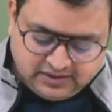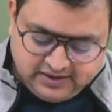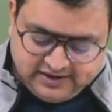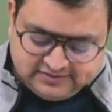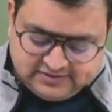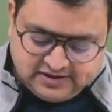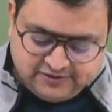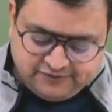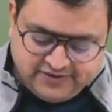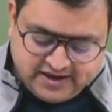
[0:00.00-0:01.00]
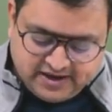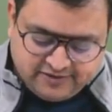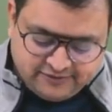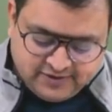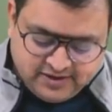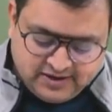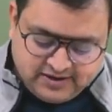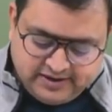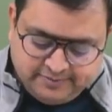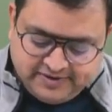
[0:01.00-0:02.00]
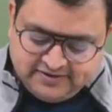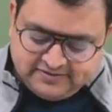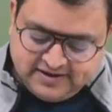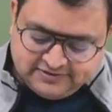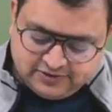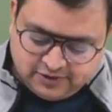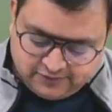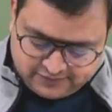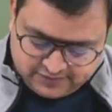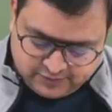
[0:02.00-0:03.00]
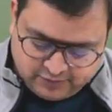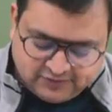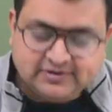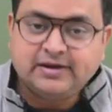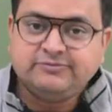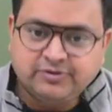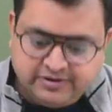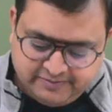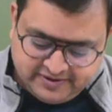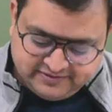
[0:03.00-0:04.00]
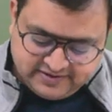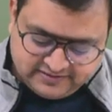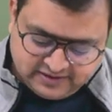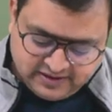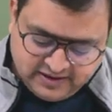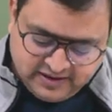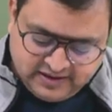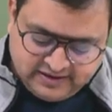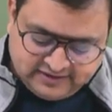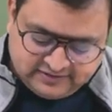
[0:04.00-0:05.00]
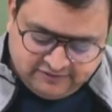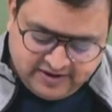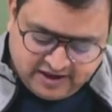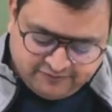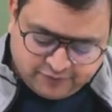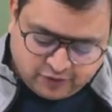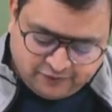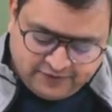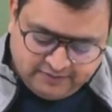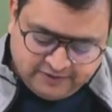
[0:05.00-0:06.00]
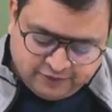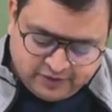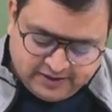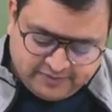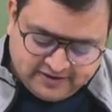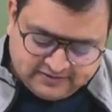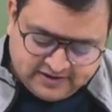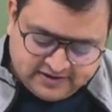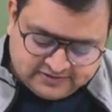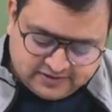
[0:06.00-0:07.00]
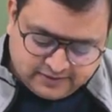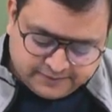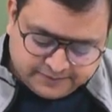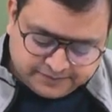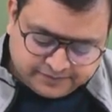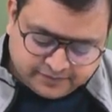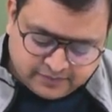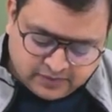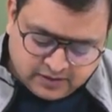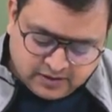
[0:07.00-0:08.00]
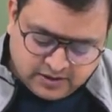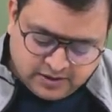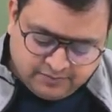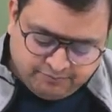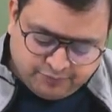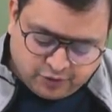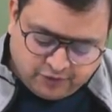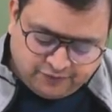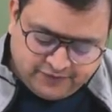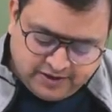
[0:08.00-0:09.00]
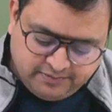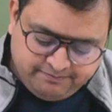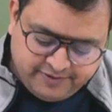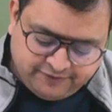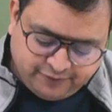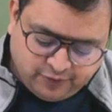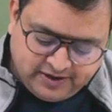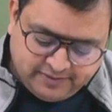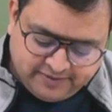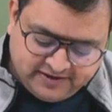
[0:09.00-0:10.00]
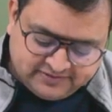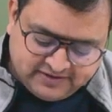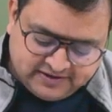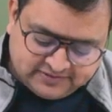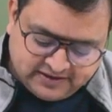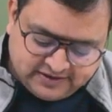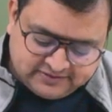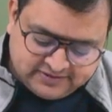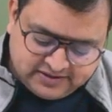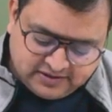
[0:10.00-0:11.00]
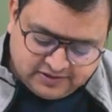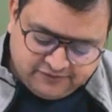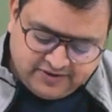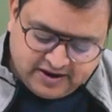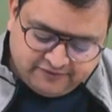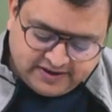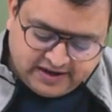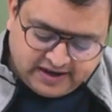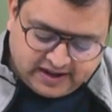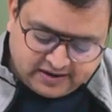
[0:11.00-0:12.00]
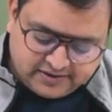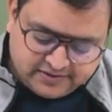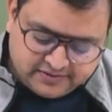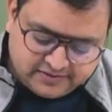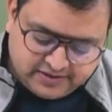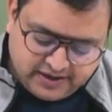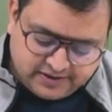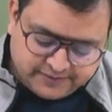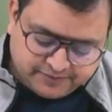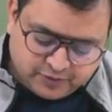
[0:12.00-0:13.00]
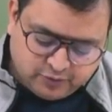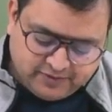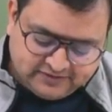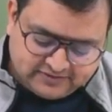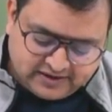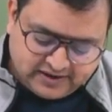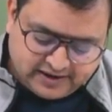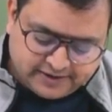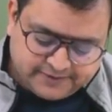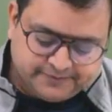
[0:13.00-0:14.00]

let's say if we have depreciation of, what was unabsorbed depreciation? Let's say we have profit before depreciation, profit before depreciation, let's say we have 10 lakh, right? Rupees 10 lakh.